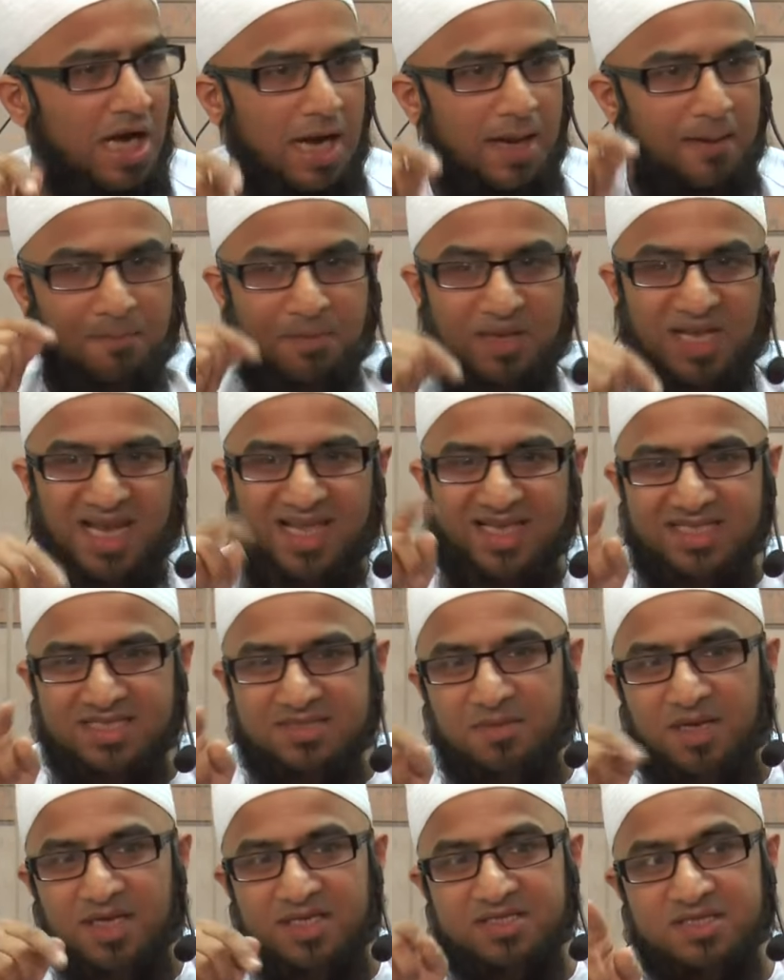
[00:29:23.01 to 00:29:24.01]
I
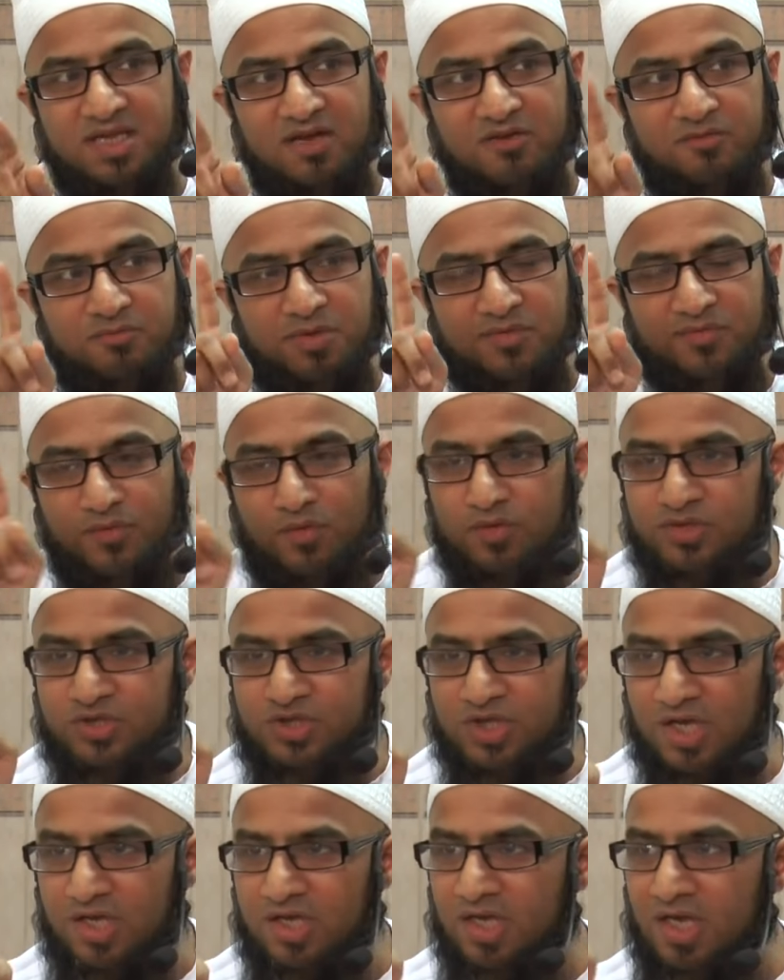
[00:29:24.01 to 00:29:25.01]
place myself before
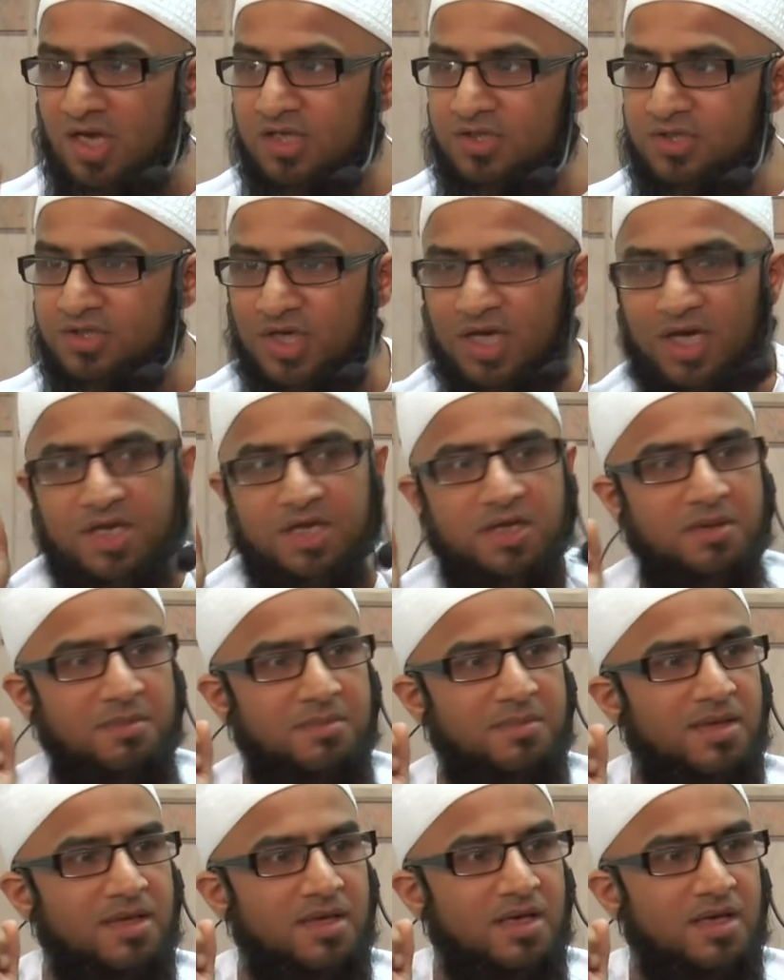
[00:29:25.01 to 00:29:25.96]
Jannah and Jahannam.